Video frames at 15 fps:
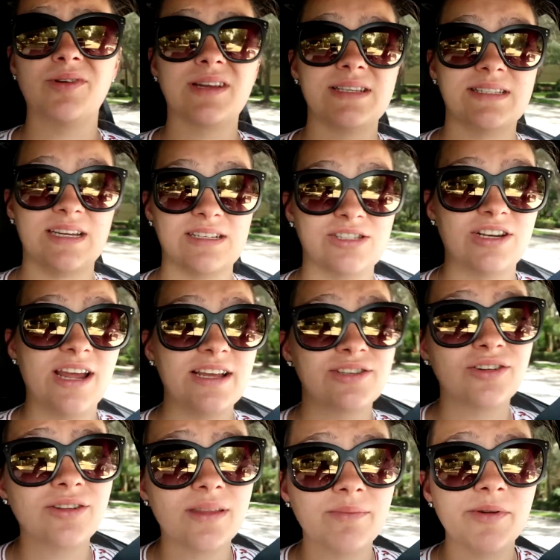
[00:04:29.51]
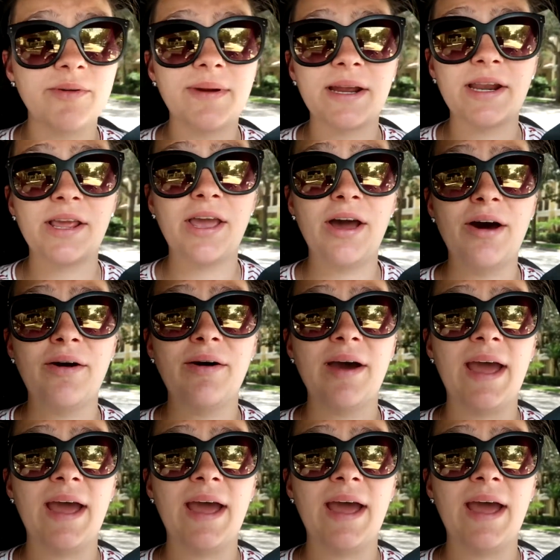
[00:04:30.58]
because yesterday I told them we were gonna go,